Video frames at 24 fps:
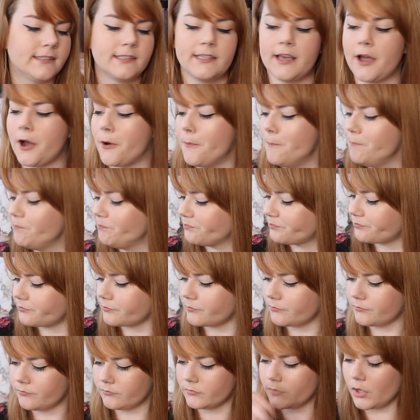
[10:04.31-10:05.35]
So,
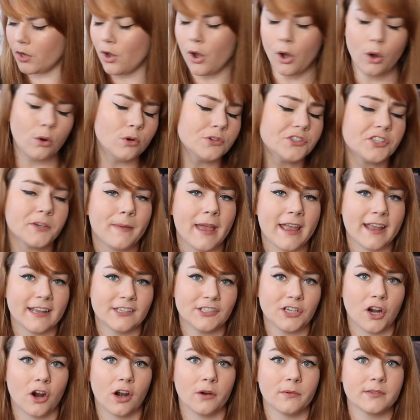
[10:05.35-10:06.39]
whole shebang
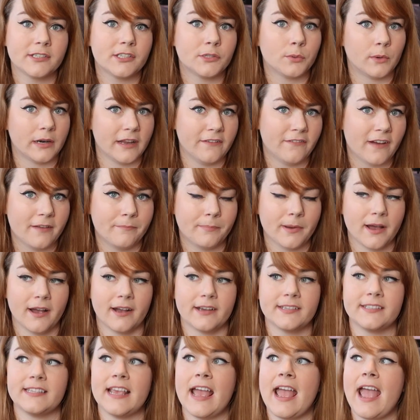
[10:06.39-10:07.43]
at Tarte was 25
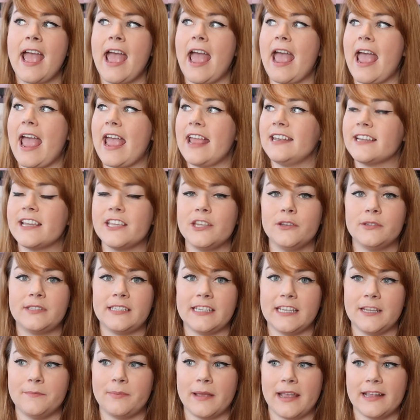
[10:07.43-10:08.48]
bucks, and I used
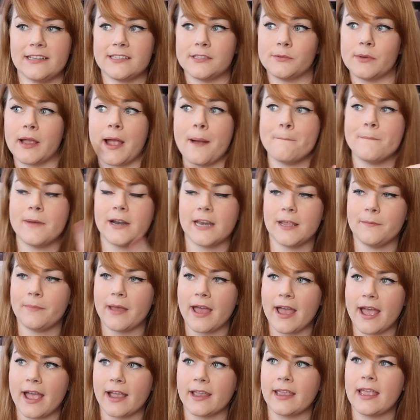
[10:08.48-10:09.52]
Ebates, so I got money
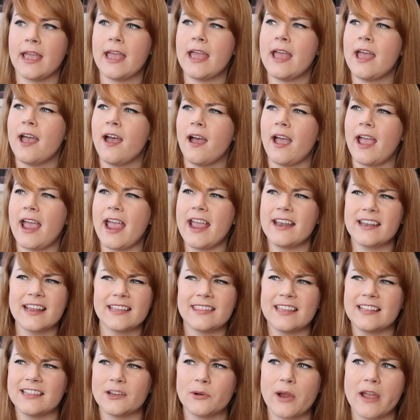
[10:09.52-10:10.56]
back. And I
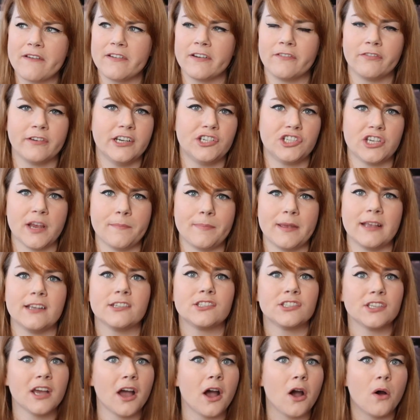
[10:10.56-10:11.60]
think they were having free shipping,
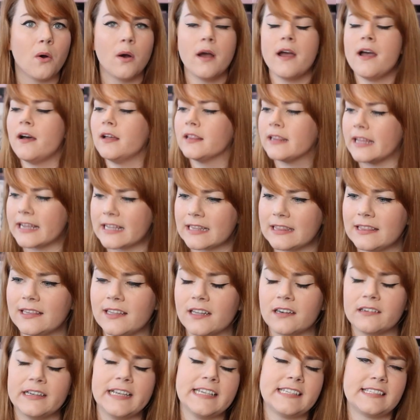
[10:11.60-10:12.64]
so like
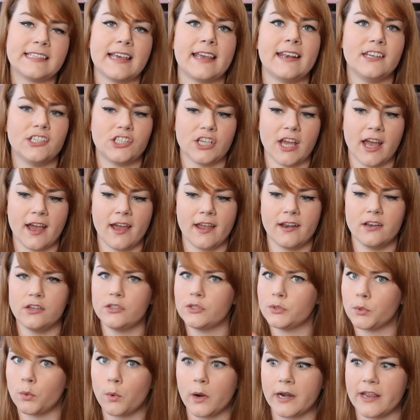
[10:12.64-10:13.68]
literally said and done,
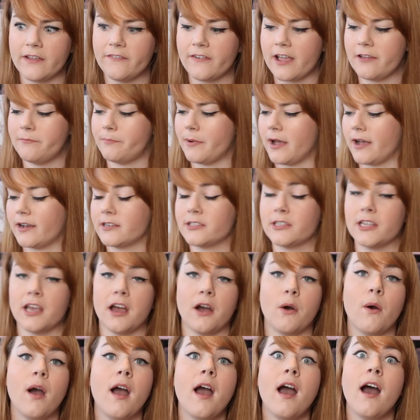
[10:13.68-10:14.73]
25 bucks.
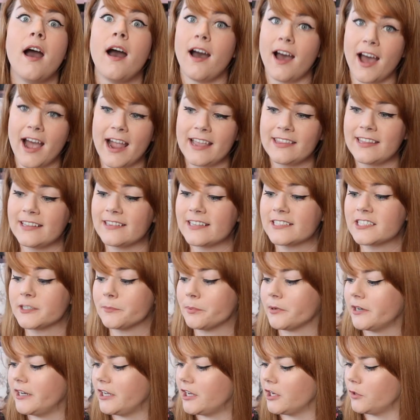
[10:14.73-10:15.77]
So I think that's a
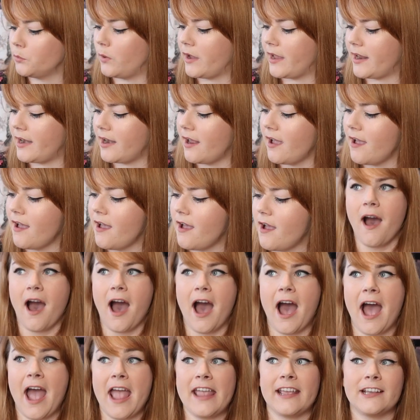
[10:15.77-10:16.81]
pretty good win.
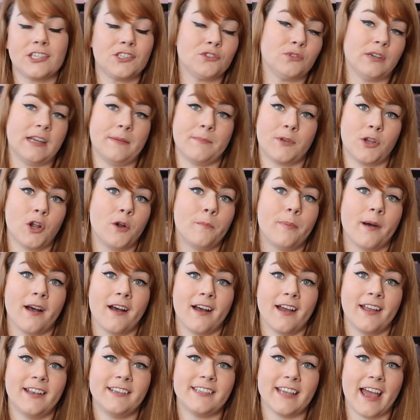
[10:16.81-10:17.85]
I extreme
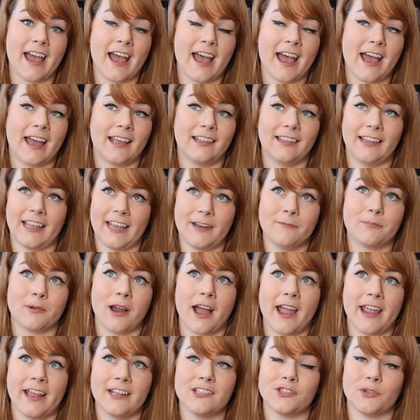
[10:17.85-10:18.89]
couponed at Lane
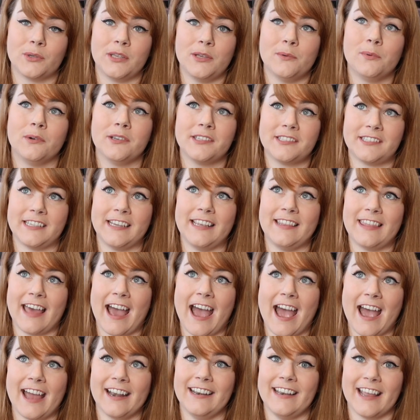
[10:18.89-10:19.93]
Bryant, so you will see
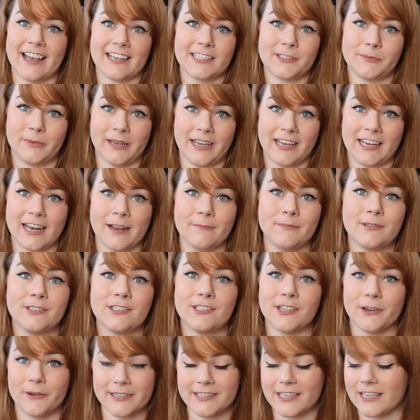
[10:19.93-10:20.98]
that next week, and I'm
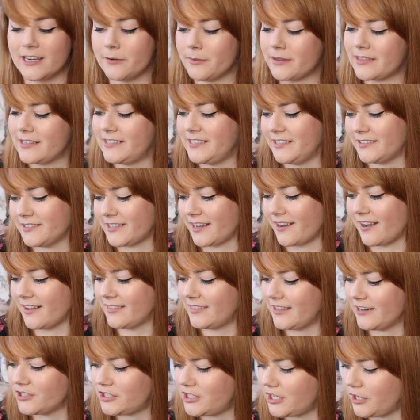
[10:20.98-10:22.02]
so excited about the deals I got
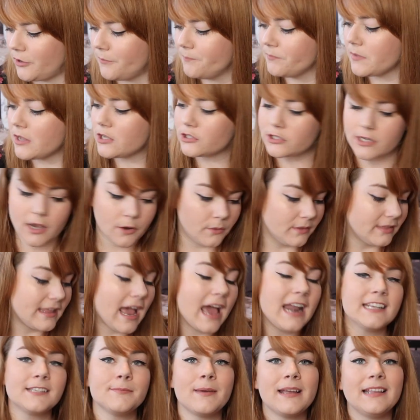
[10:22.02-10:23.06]
there too. So
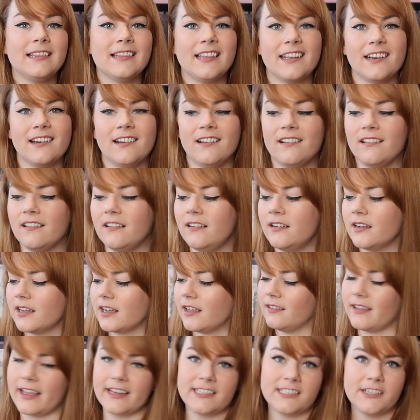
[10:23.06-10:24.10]
that is my little
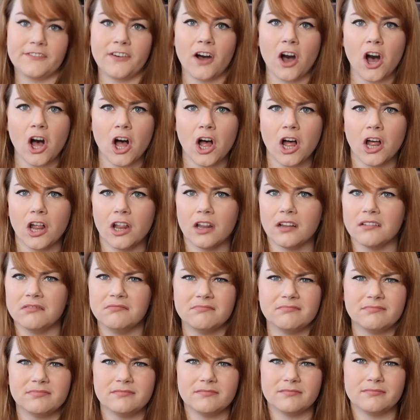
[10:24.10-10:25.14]
collective haul,
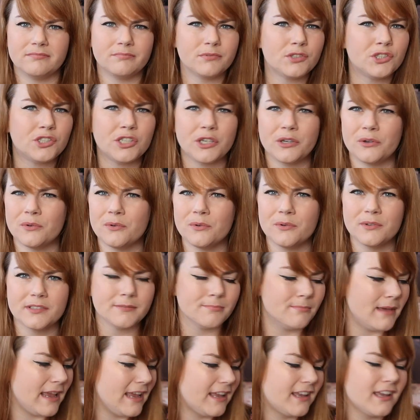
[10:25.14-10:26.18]

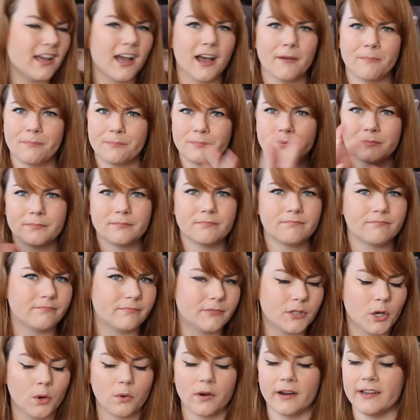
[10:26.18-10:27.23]
shoes, makeup,
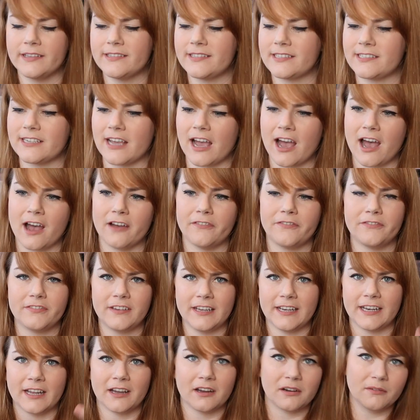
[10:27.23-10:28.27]
Torrid stuff,
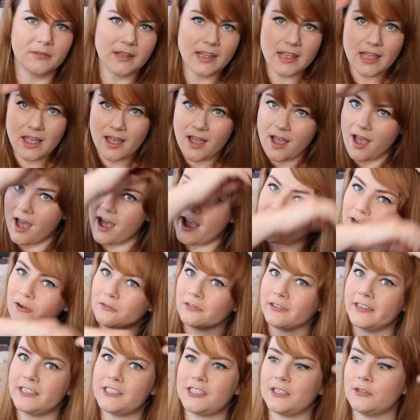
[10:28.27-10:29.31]
you know. I
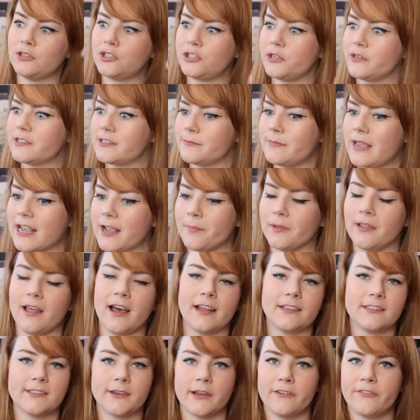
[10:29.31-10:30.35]
don't really do shoes and makeup a
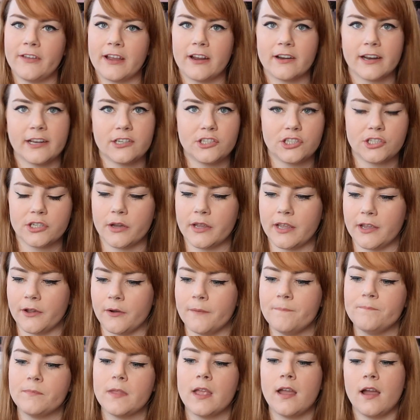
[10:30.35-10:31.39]
lot, so I figured I'd show
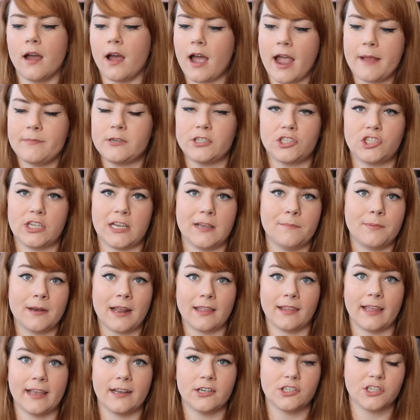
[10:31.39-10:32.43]
you. I'm just cheap and
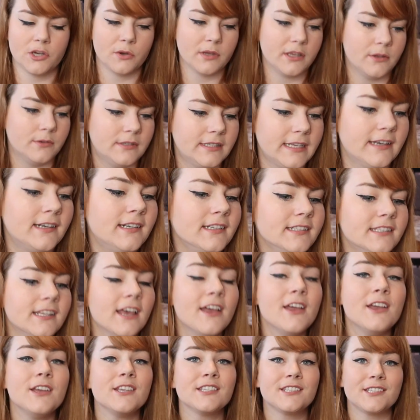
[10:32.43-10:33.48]
I like showing you deals.
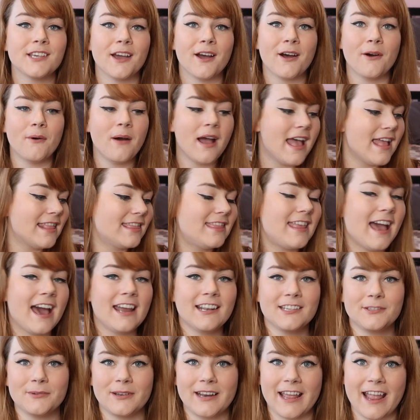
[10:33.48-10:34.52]
So
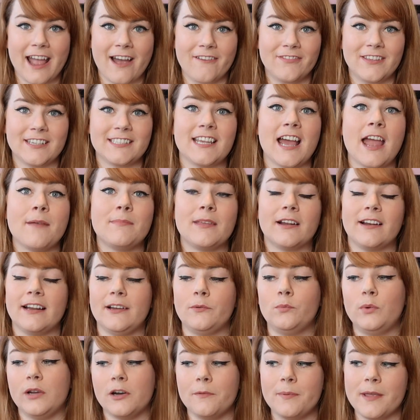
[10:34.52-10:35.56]
that is what I have this time.
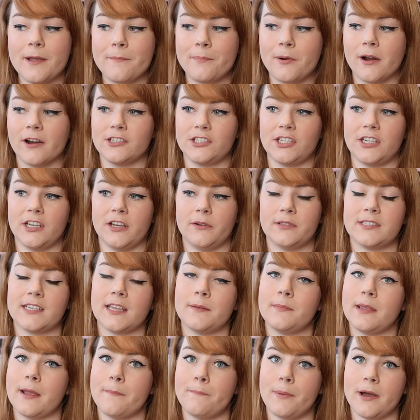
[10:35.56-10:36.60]
There will be a part two. It's
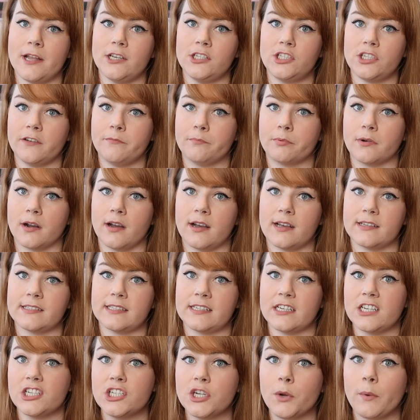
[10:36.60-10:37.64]
gonna be a bunch of bras
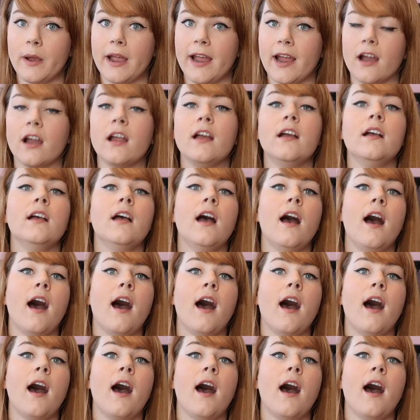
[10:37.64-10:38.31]
and underwear.